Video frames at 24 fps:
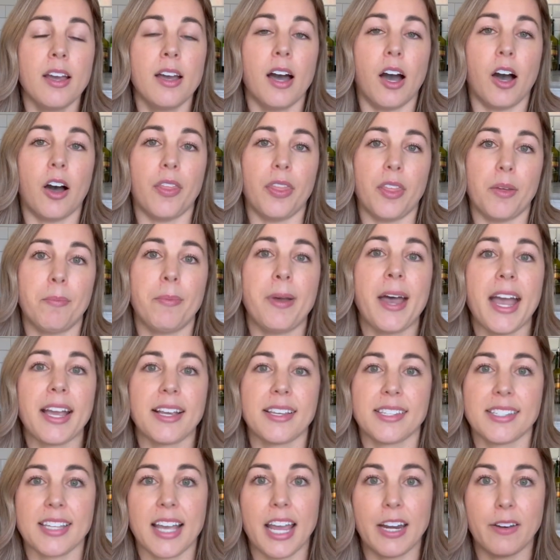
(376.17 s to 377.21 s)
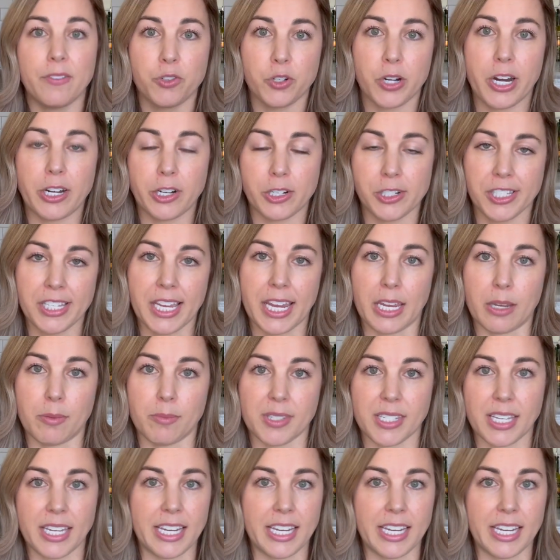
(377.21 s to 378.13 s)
on the back side of Trader Sam's